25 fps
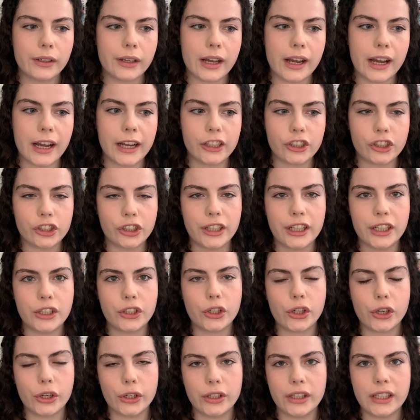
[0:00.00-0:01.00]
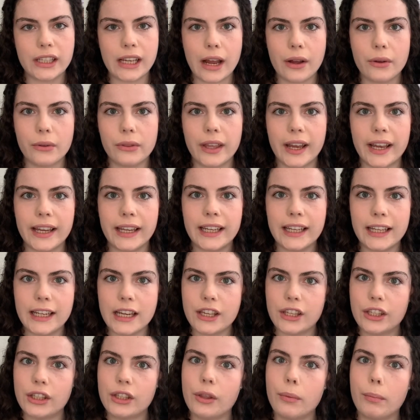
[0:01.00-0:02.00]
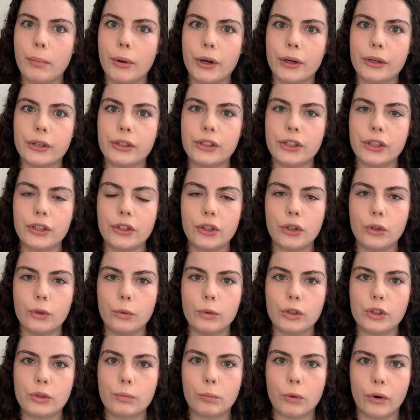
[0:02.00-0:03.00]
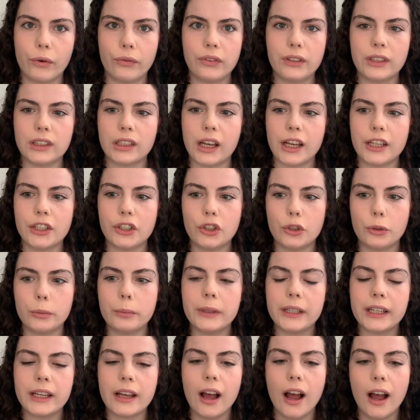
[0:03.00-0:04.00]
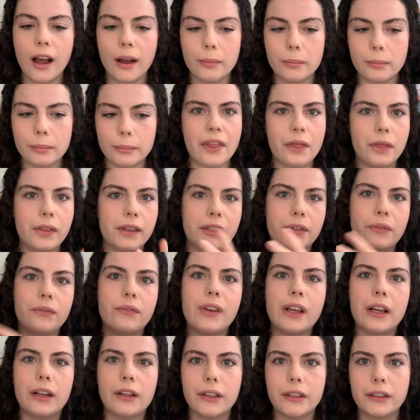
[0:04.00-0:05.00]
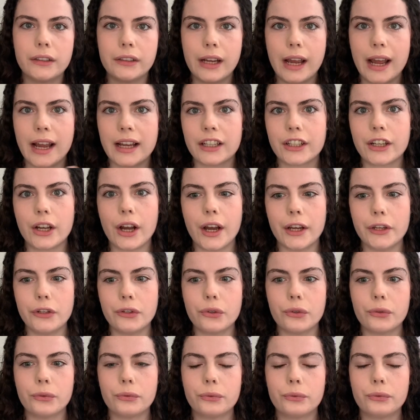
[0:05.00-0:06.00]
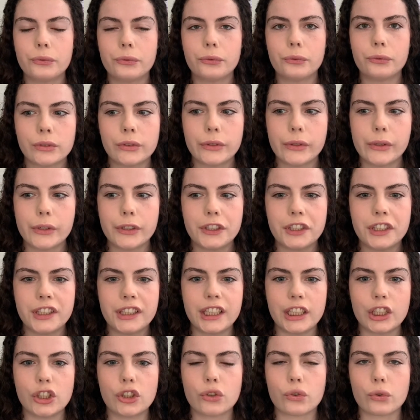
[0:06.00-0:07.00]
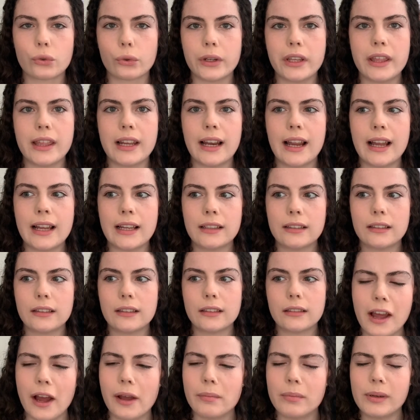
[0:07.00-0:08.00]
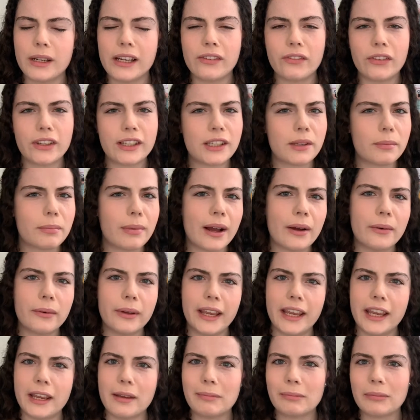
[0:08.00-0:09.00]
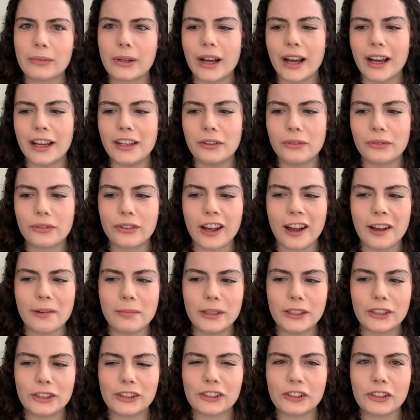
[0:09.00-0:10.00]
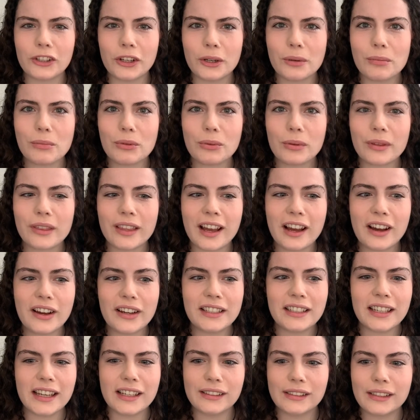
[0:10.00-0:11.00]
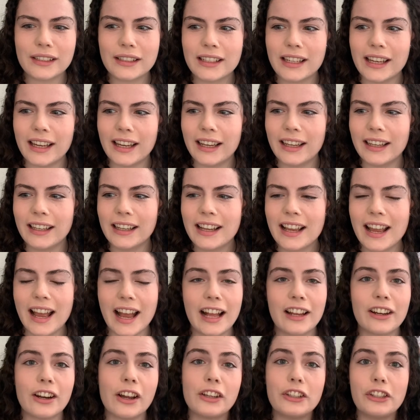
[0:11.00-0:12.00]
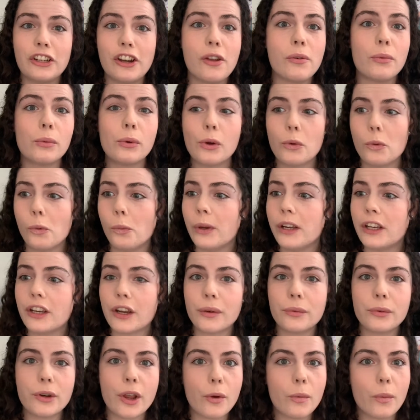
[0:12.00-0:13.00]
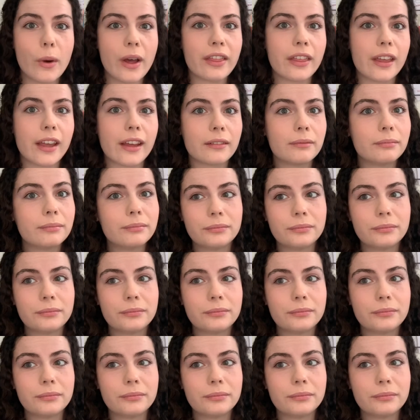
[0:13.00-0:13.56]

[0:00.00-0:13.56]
actually turns out that he's the person who was prophesied to become this villain and kind of destroy the land. I believe it's about him kind of coming to terms with that identity, and, you know, we don't know whether